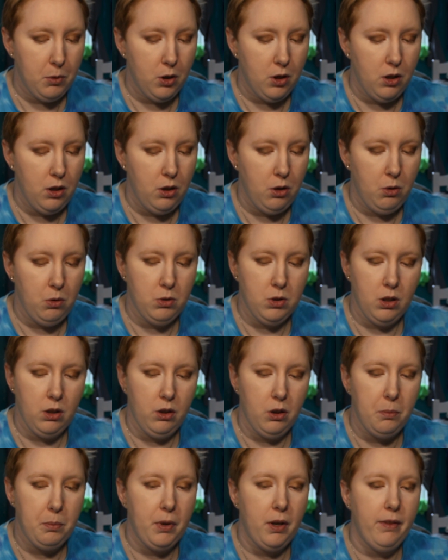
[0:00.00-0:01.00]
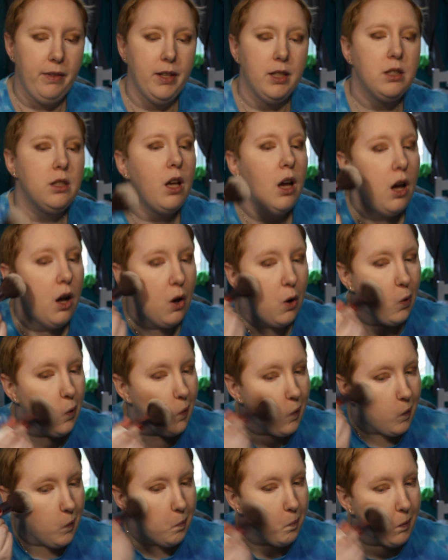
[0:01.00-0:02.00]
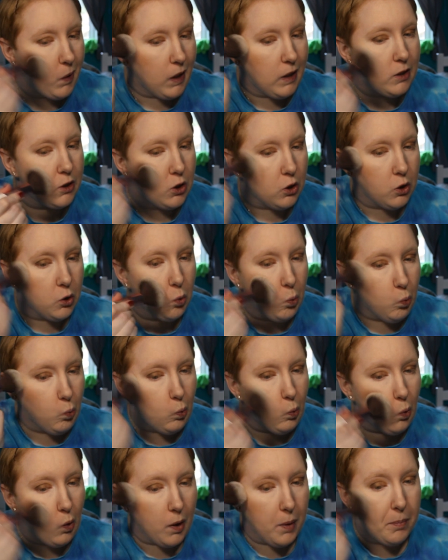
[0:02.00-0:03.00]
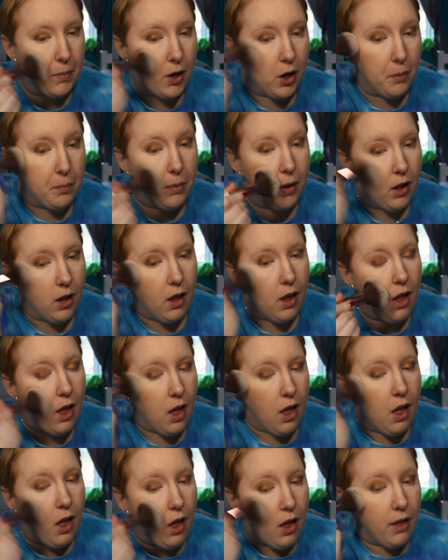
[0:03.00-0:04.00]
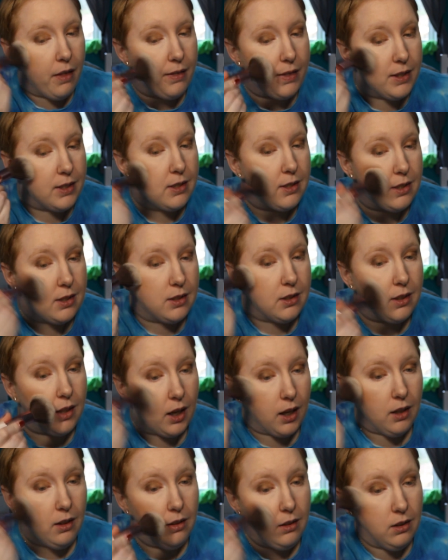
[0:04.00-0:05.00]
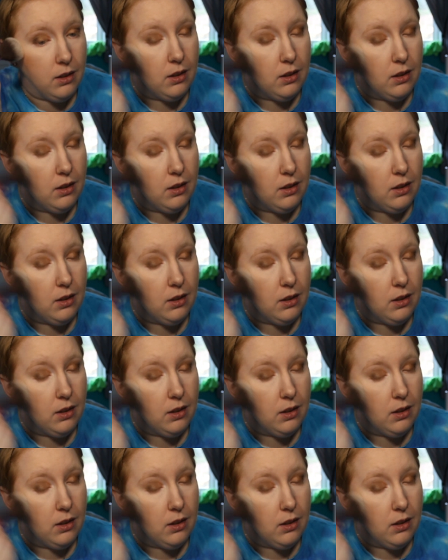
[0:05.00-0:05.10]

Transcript: I'm going to use a little bit of this bronzer to warm up the skin